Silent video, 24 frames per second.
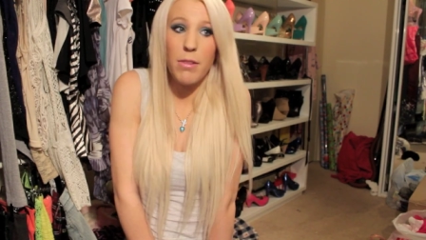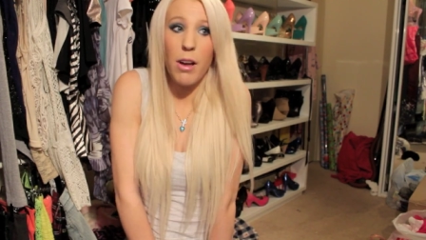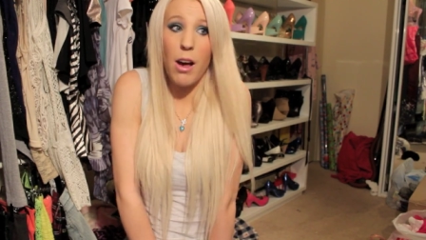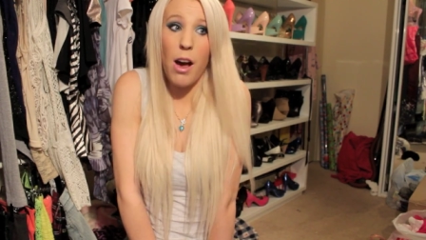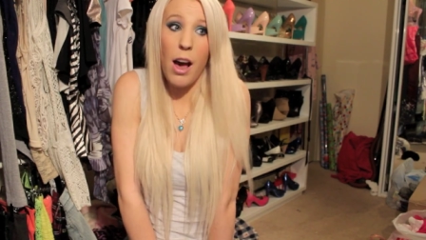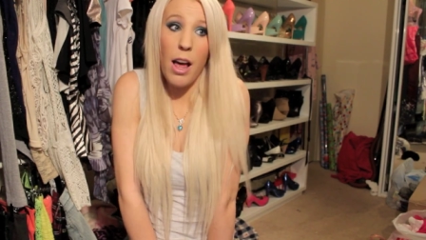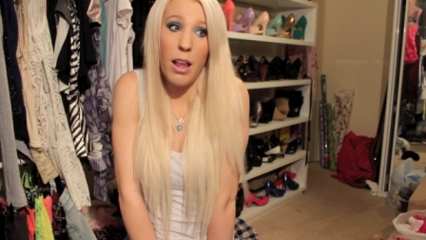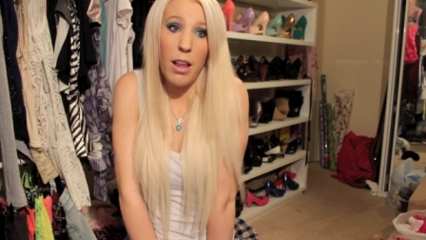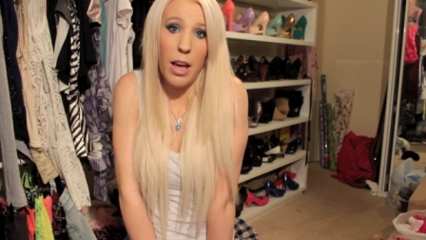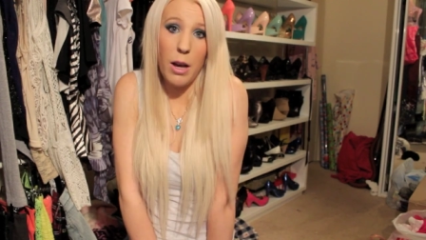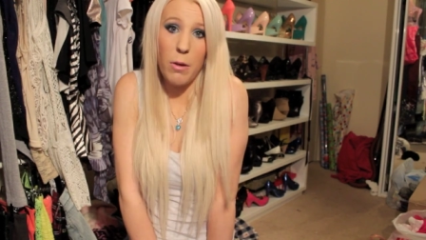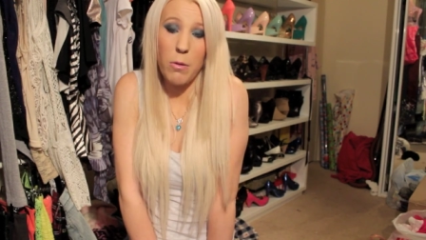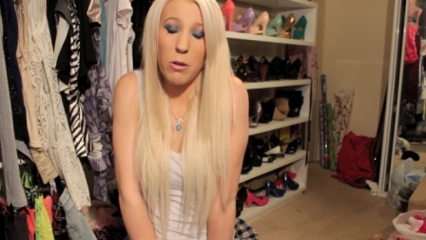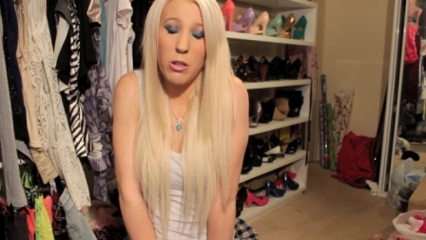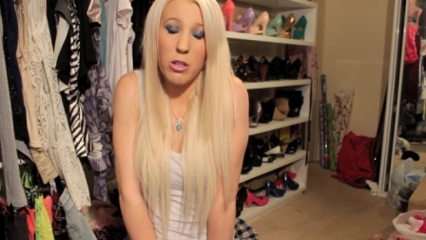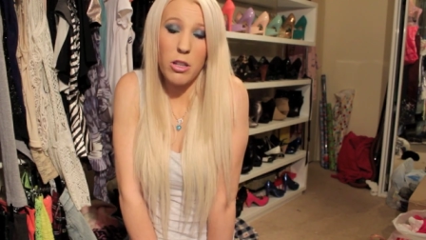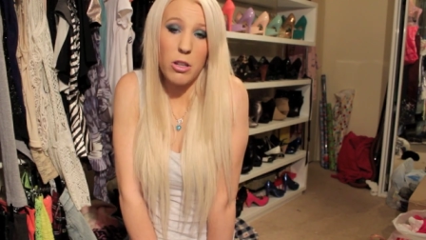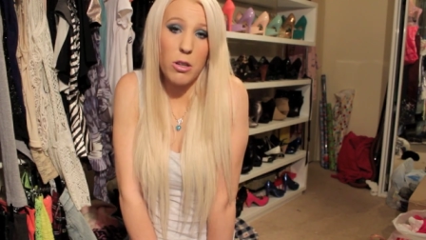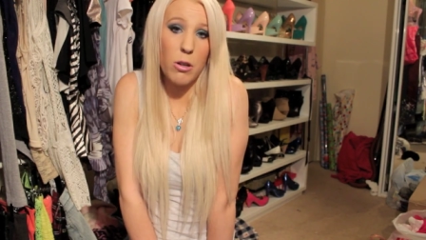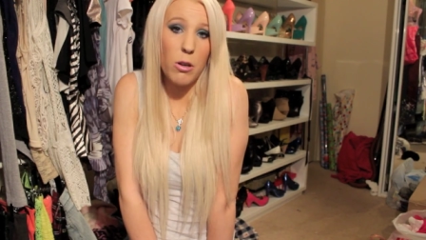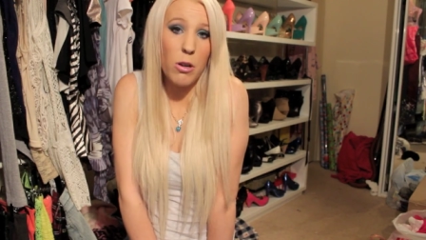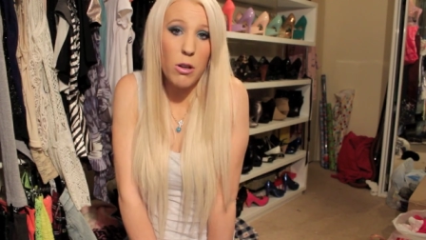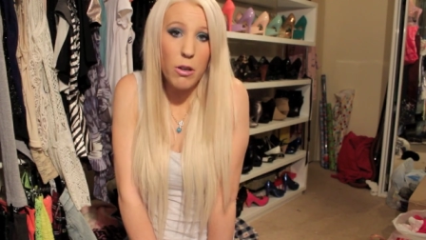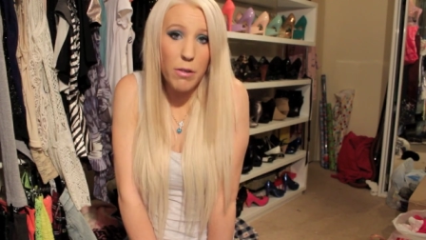I like
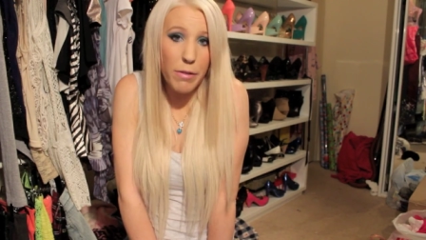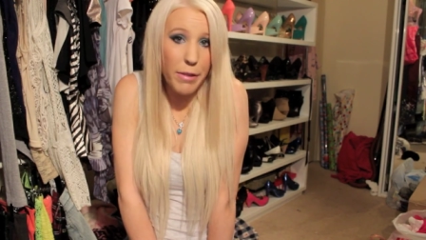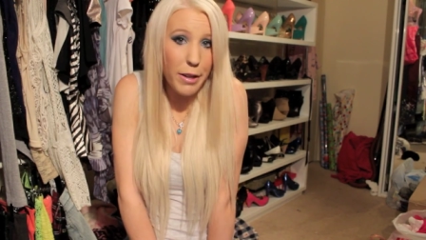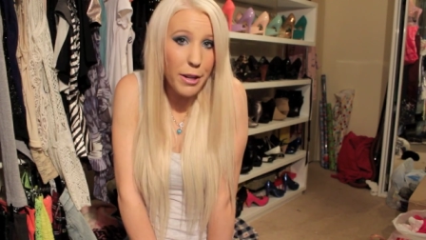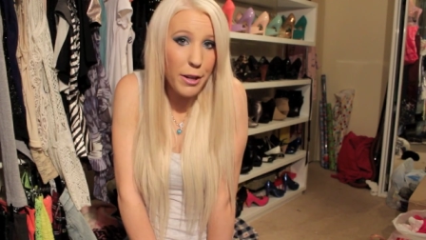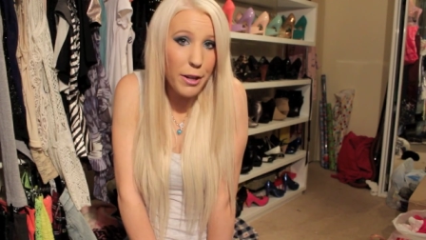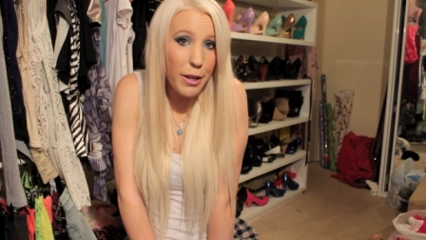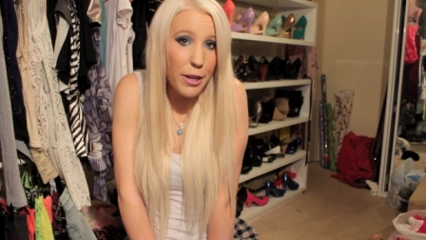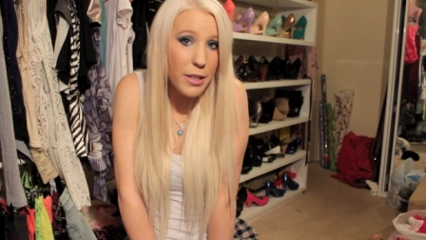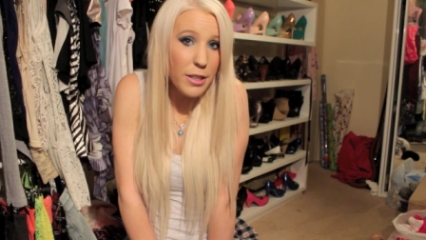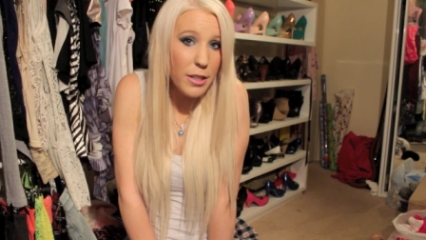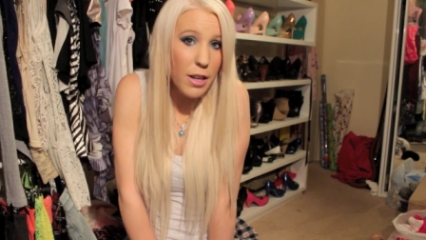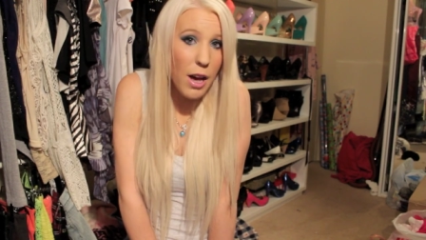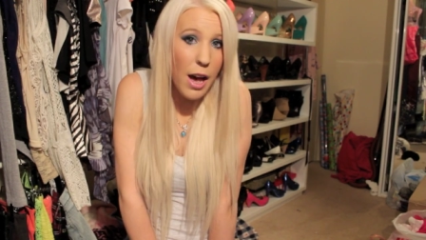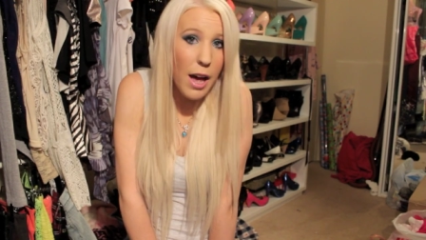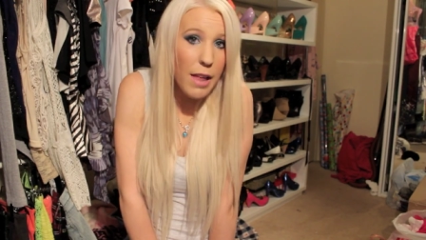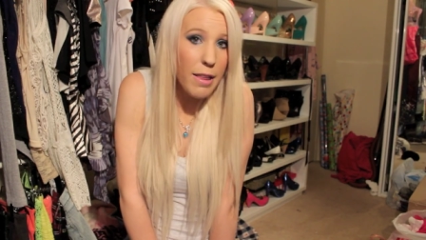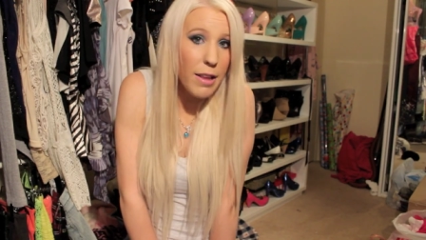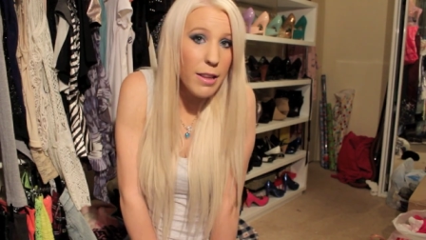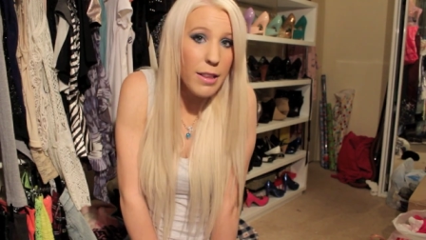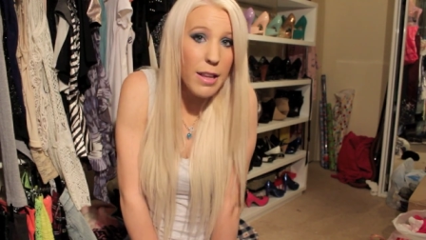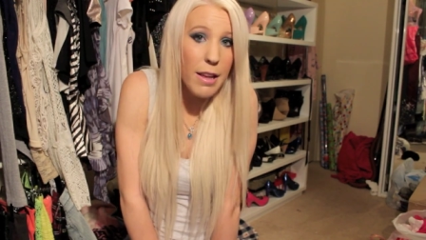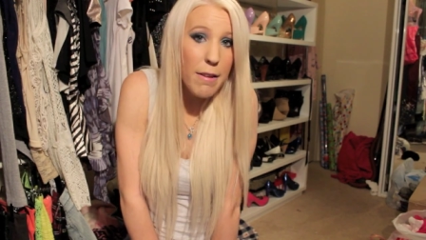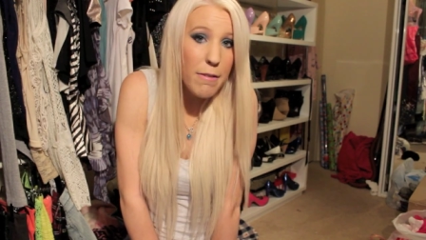watching haul videos.
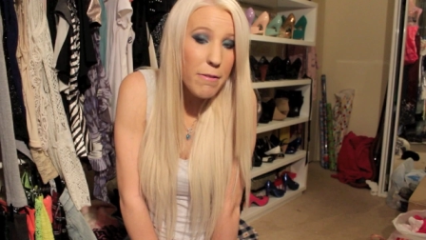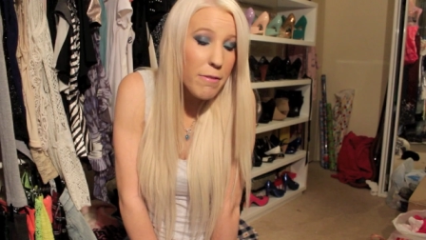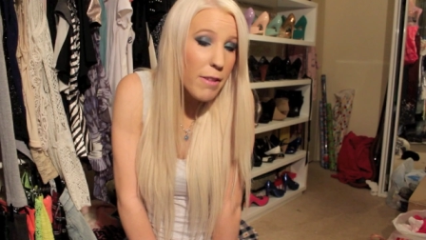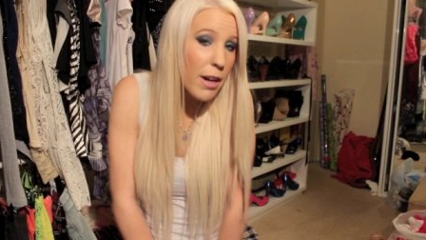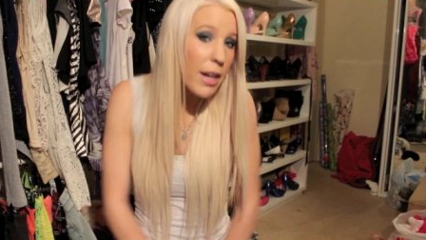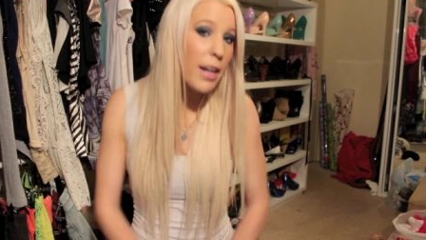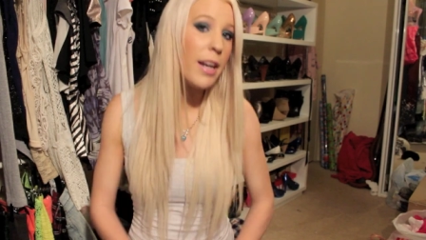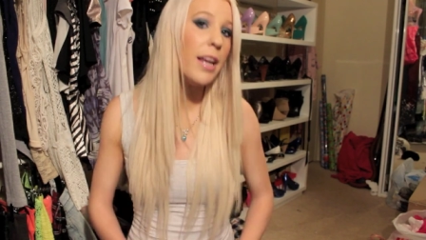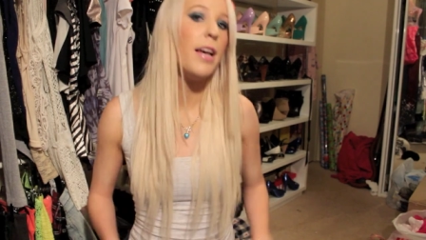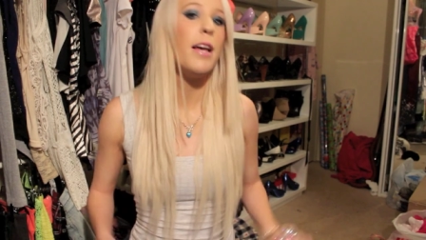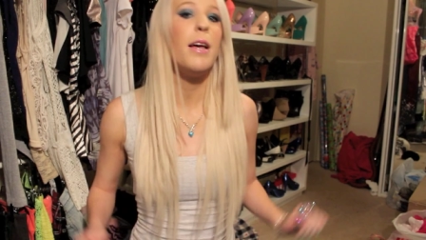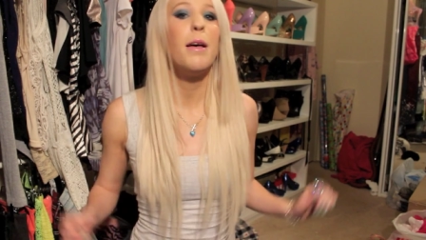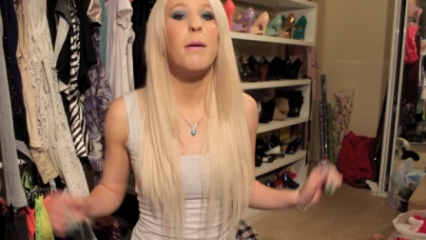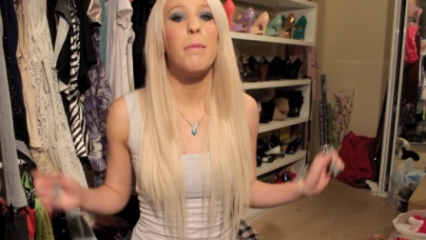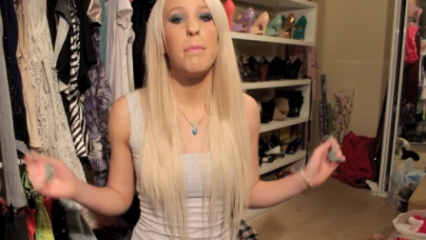I think they're fun.